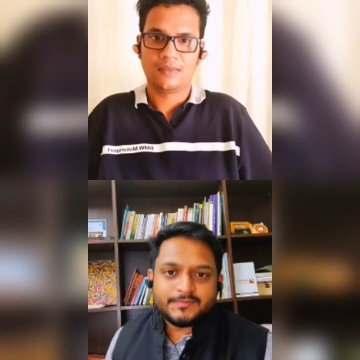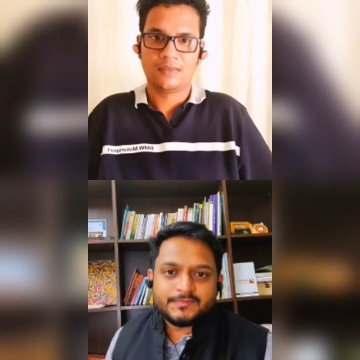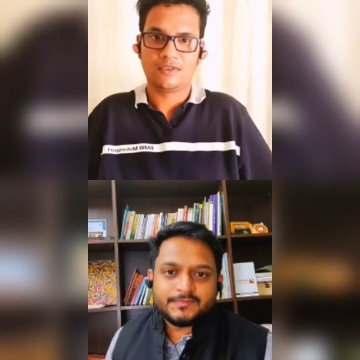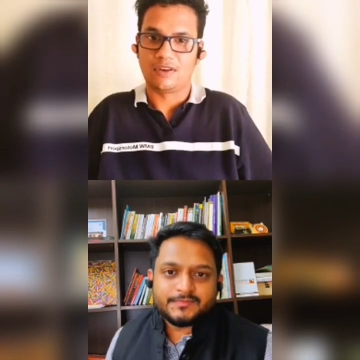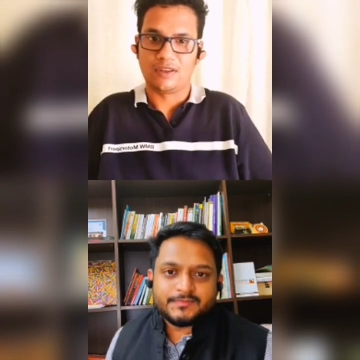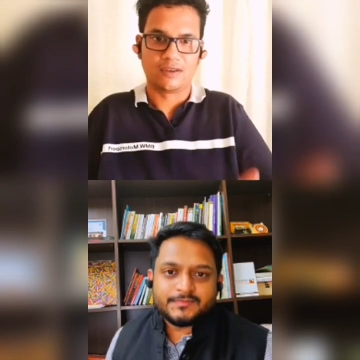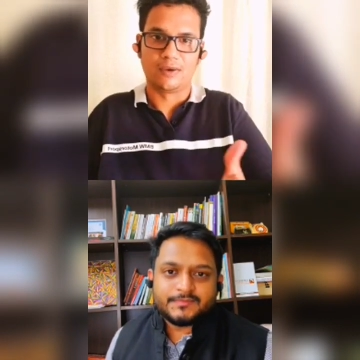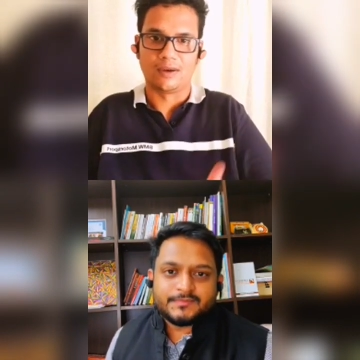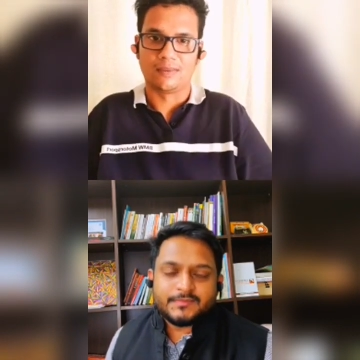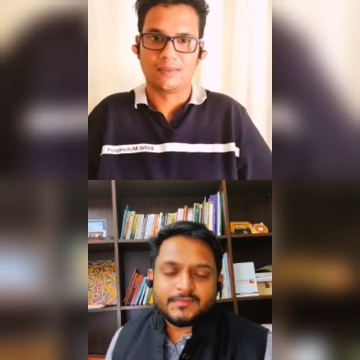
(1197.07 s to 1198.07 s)
Speaker 1: Sorry, go
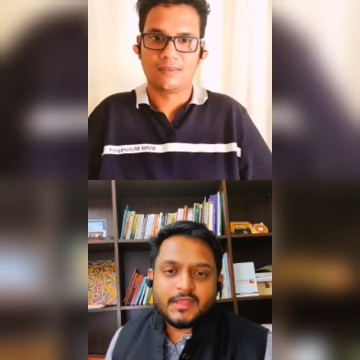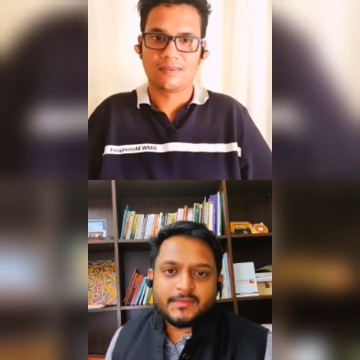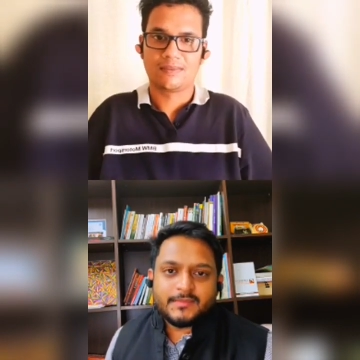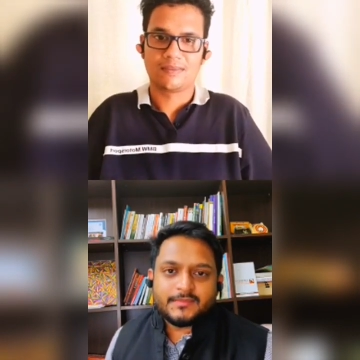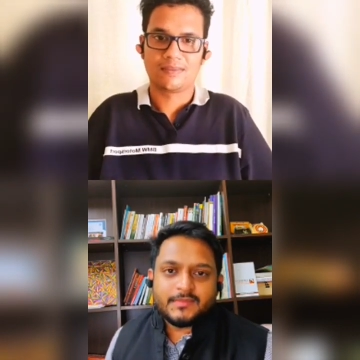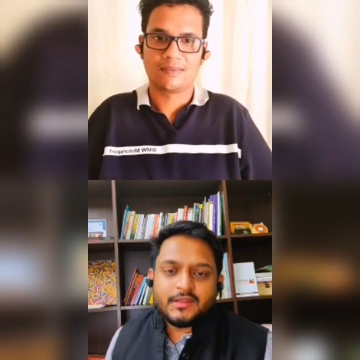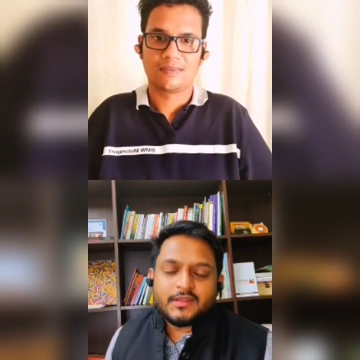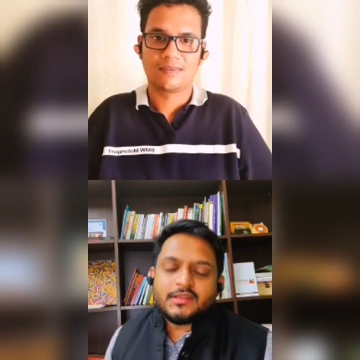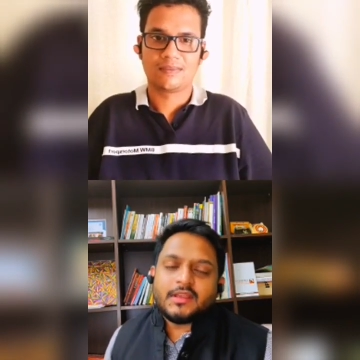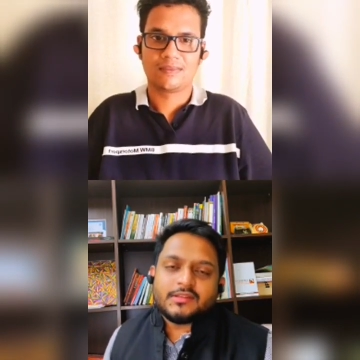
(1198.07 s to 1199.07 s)
on.
Speaker 2: Yeah,
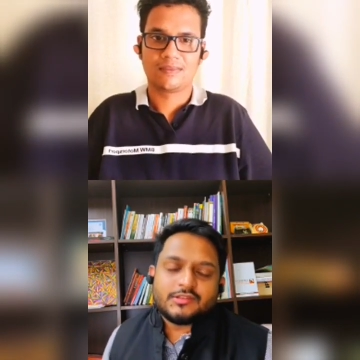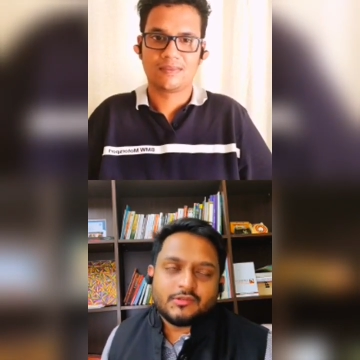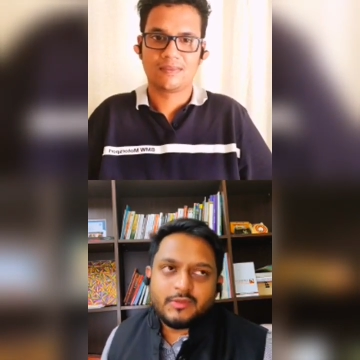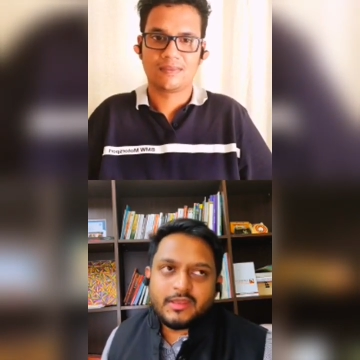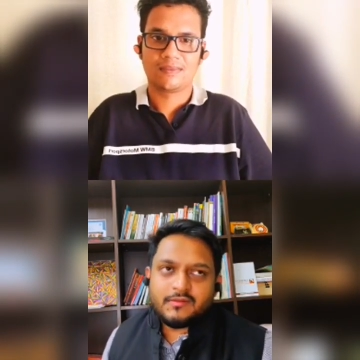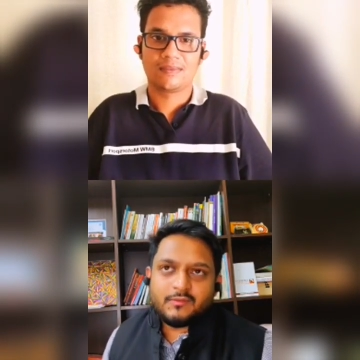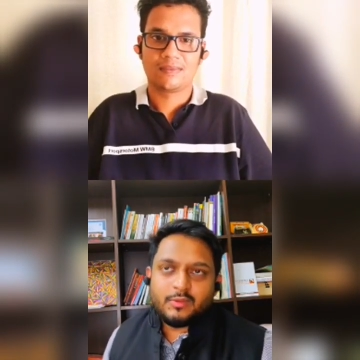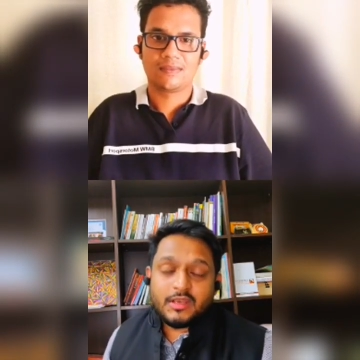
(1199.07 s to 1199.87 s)
yeah. So we had we